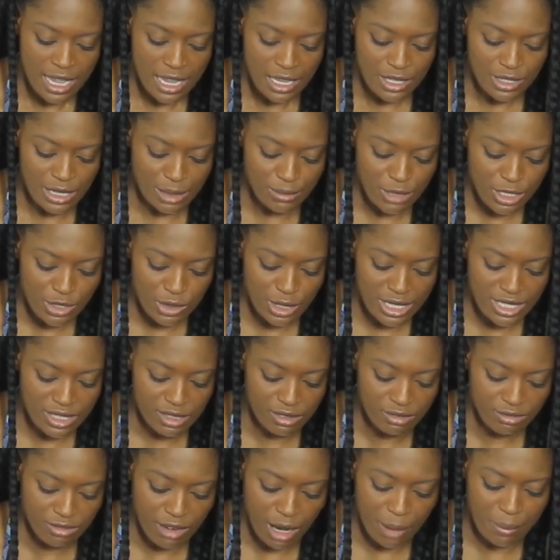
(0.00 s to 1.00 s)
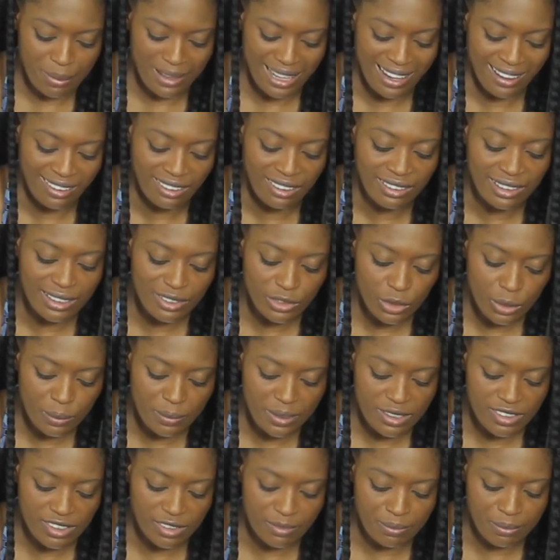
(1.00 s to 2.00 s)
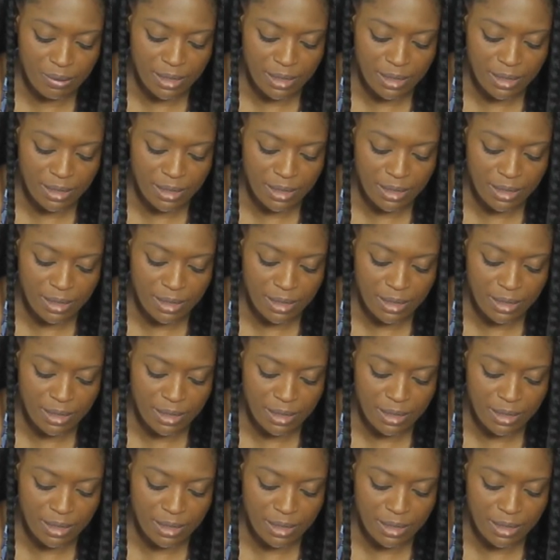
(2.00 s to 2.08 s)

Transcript: So I'm just going to rub a little bit of